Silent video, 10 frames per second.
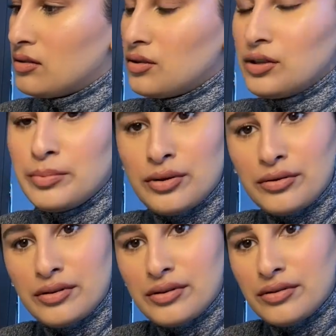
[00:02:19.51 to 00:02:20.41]
you
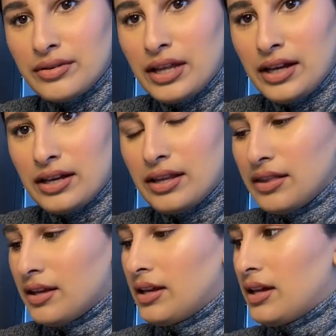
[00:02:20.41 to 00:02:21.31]
plug that in
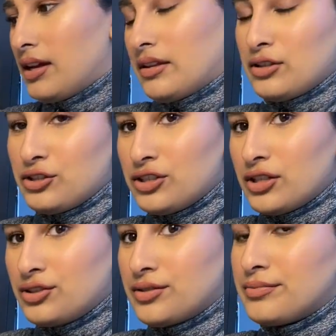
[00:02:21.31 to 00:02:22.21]
there, and then you
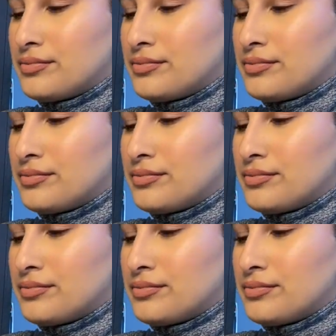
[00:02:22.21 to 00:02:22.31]
charge it.